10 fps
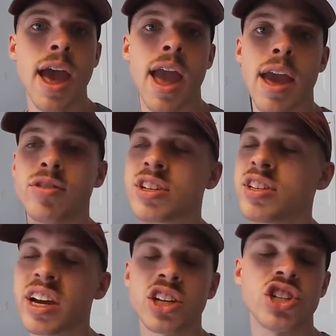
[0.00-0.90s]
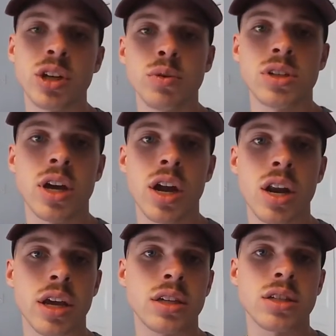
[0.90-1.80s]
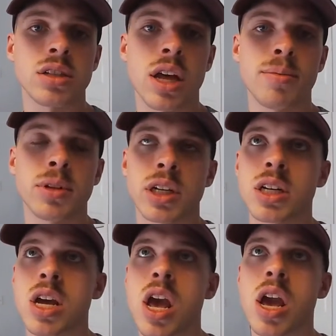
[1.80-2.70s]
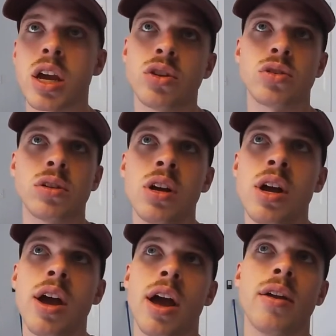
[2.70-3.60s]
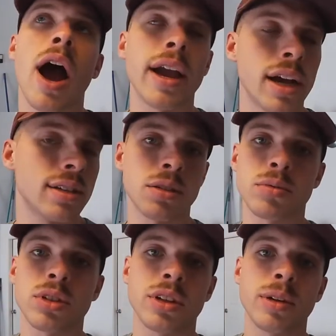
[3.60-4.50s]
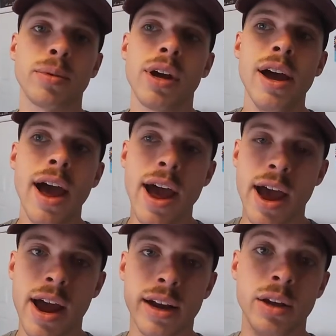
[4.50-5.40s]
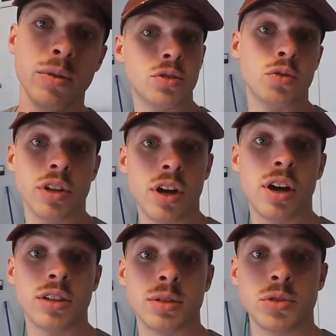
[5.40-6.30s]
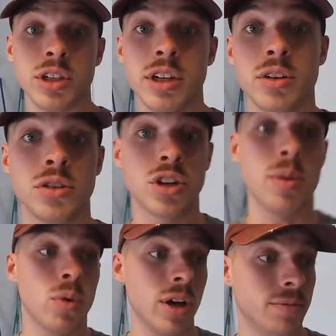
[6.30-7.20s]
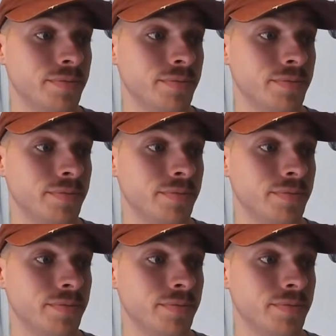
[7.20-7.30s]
And the second she was done, he slept like an angel. And I got some sleep, and it was really awesome. She did her job well.